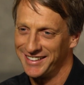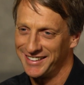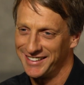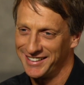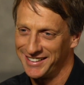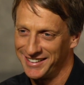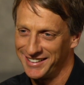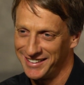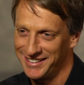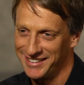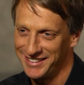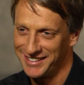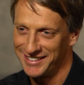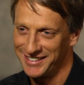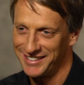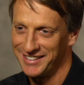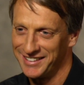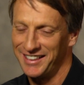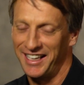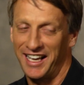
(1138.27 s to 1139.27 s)
did you ever do
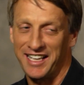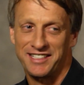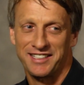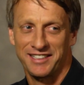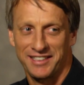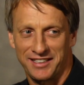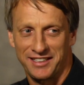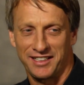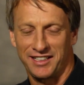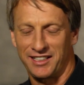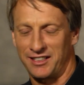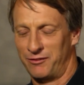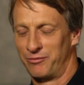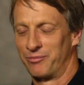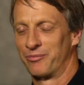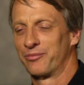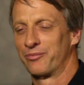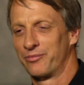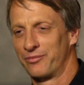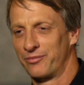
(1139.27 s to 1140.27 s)
that? I did, yeah.
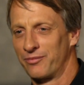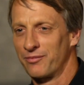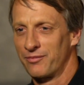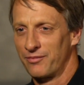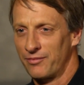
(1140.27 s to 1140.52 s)
You